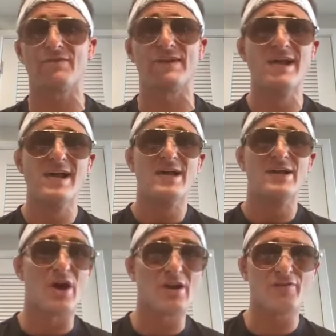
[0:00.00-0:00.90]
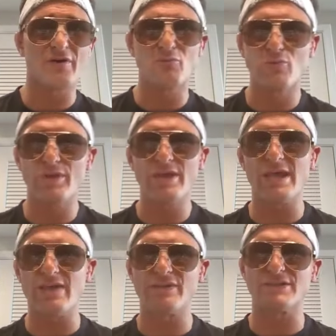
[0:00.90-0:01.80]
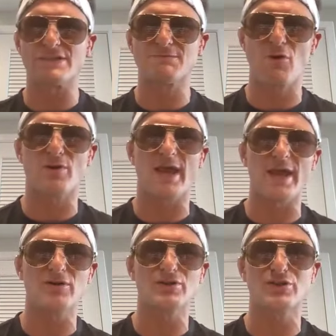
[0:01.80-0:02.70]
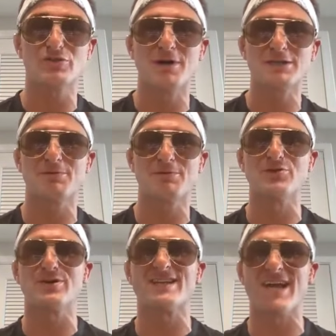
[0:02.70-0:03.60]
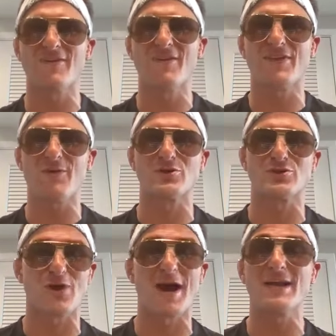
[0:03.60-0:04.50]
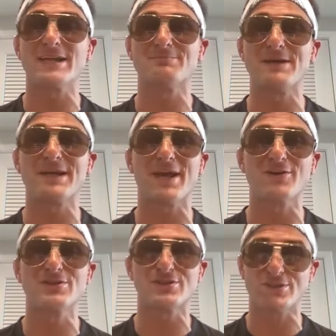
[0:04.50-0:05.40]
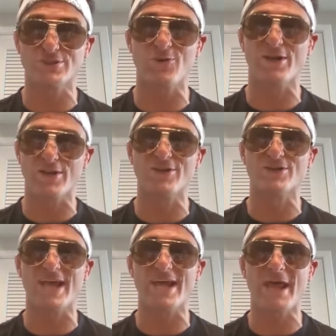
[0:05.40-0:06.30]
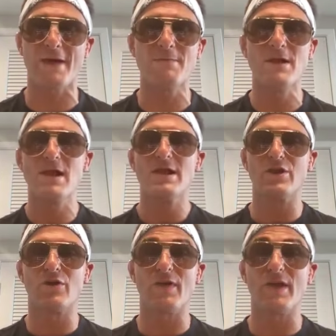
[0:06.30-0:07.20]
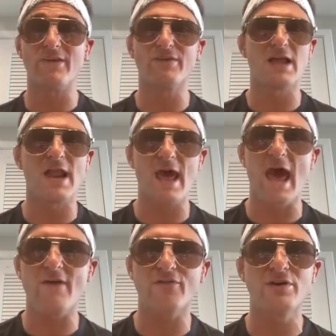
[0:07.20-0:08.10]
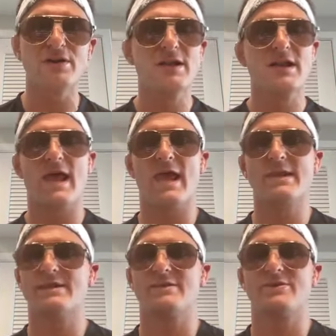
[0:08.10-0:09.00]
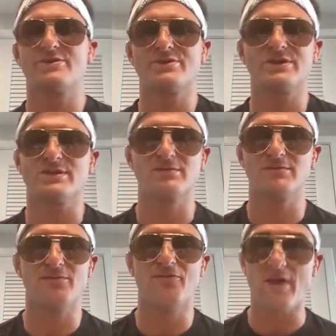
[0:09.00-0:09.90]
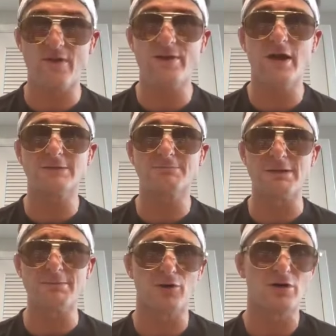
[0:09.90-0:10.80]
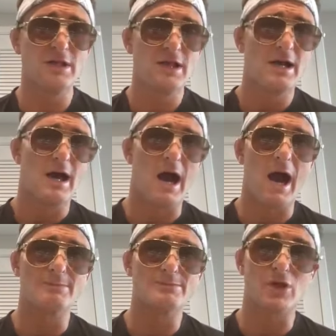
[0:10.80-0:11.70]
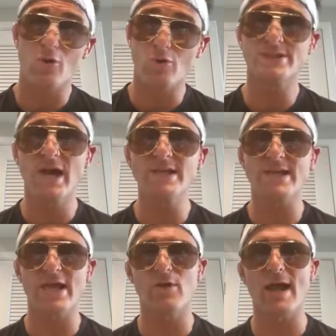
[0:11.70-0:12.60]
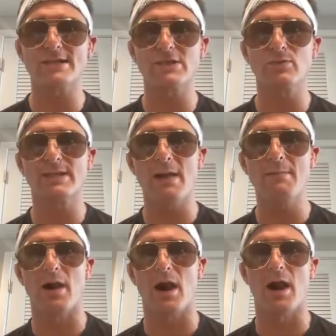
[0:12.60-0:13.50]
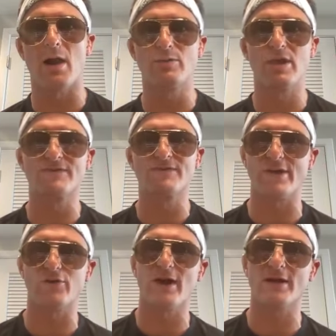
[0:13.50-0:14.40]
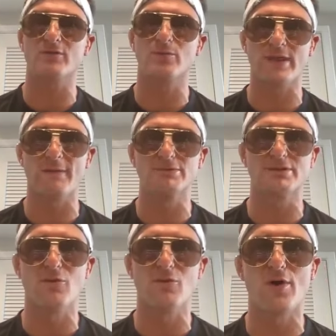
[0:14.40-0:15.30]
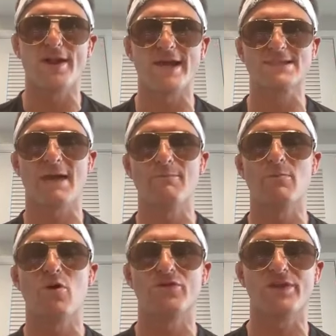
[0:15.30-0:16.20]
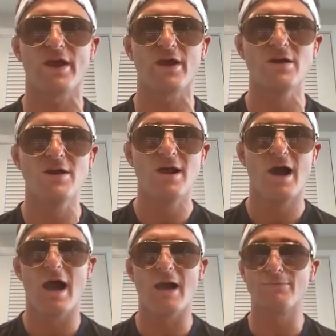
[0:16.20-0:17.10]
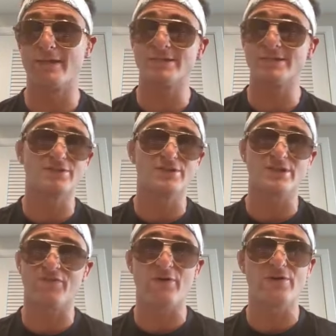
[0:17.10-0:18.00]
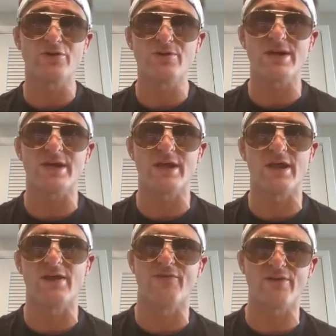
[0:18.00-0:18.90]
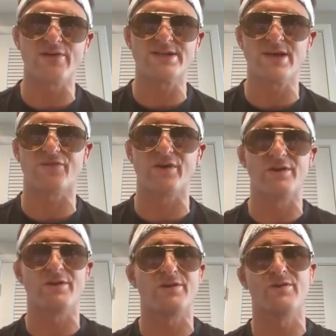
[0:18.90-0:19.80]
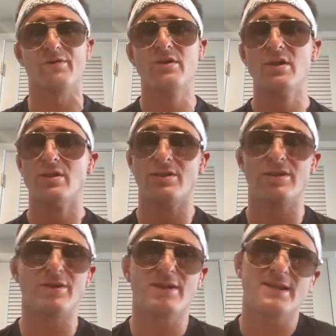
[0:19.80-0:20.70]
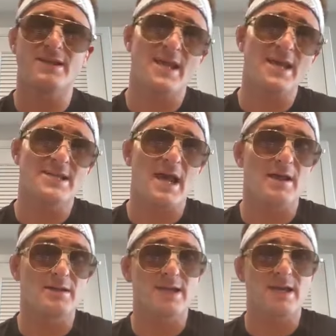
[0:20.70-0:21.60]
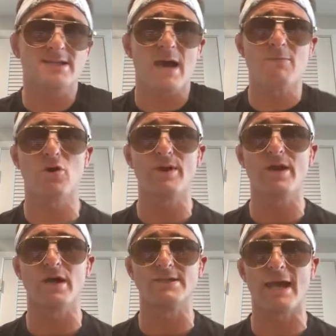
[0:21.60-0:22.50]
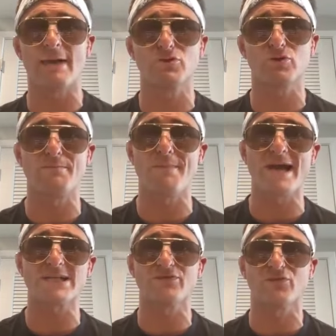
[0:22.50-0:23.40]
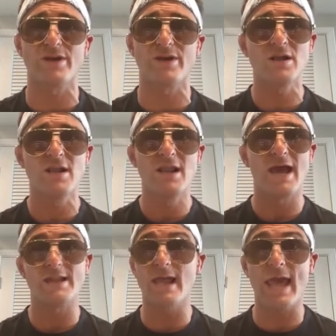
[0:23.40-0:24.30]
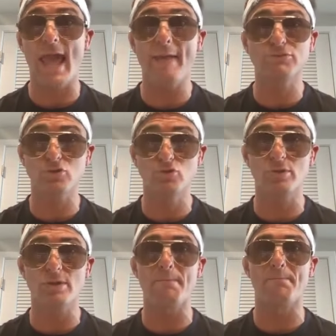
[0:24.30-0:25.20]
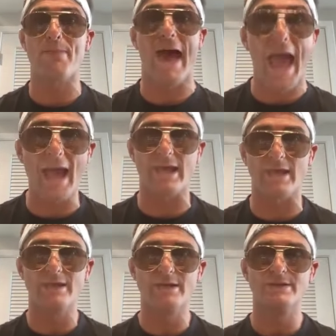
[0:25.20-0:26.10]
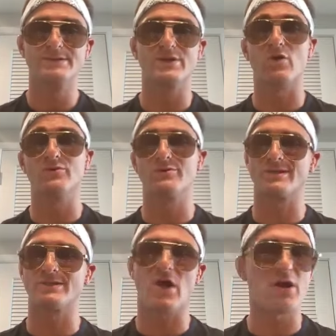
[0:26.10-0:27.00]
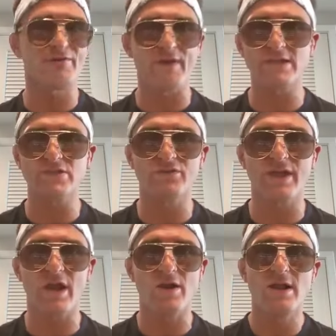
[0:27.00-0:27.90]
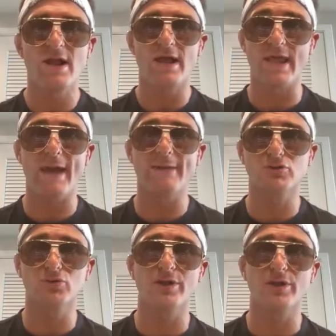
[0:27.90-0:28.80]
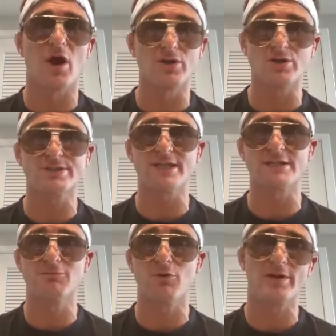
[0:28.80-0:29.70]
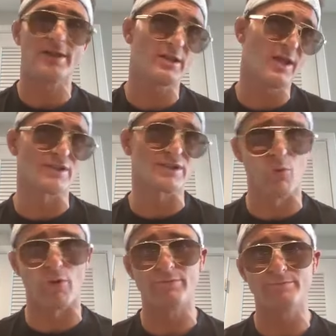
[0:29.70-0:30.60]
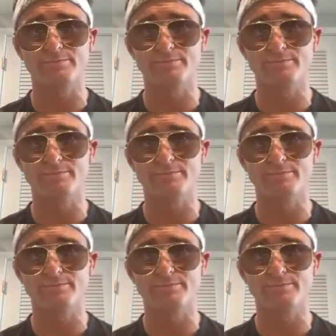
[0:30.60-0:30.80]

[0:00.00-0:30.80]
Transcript: And none of them really even spoke English too much, but you could tell that they were trying to speak English just so I could understand them. You know, they give a lot of effort and they're just very nice people. Um, so it was nice interacting with them. I, I, would love to interact with them some more next time I'm over there um, because they're just very unique and very different. the the Saitama Arena is absolutely massive arena, and they absolutely hack it. So there's a ton of fans over there, and they absolutely understand the sport and they love the sport.